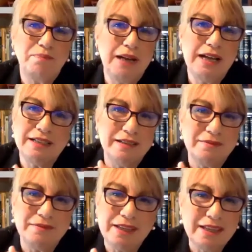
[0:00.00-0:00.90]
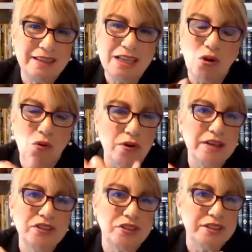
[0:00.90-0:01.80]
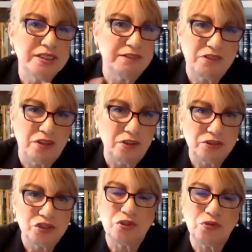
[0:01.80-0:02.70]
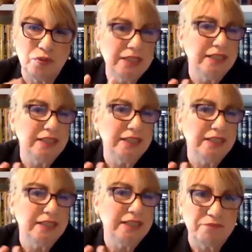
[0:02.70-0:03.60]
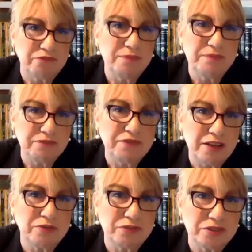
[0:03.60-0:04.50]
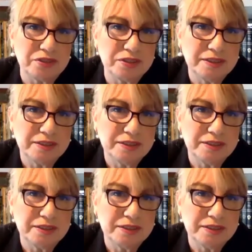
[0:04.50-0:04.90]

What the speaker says: But the origins of culture really do come from the founders.